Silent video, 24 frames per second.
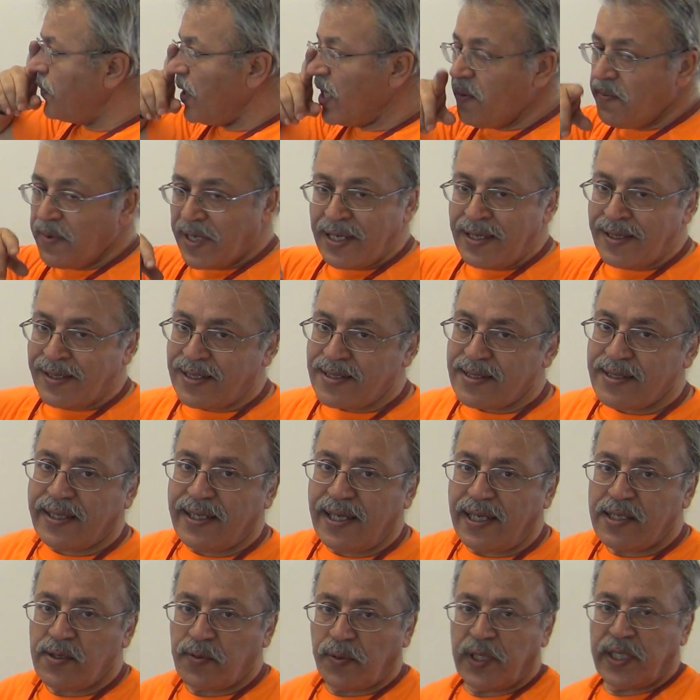Maybe in this
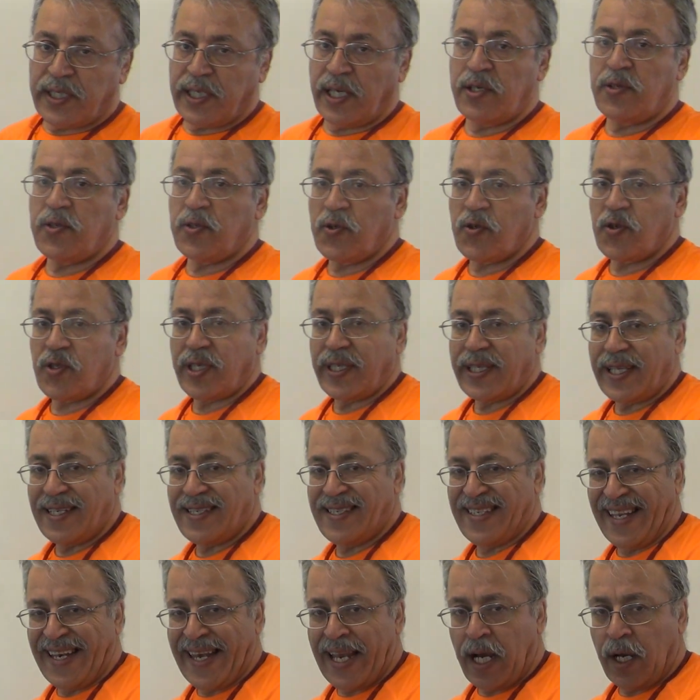case we can use it
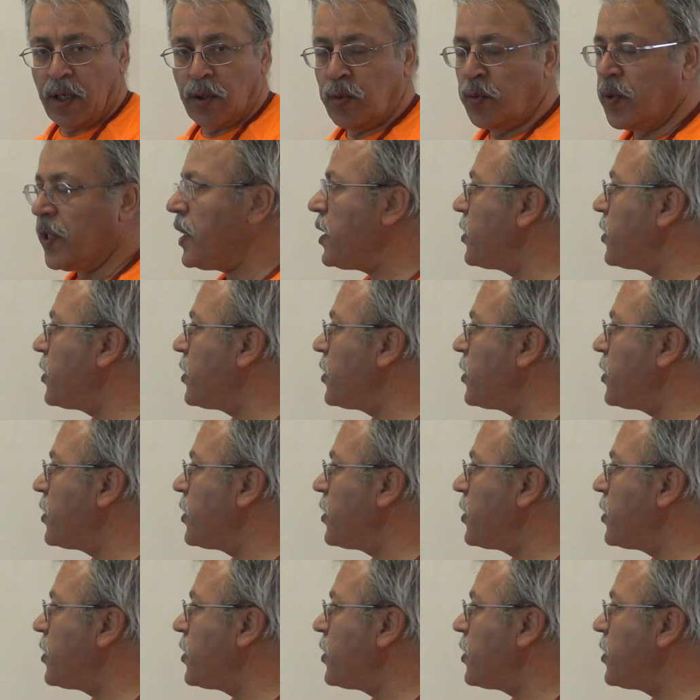as a noun we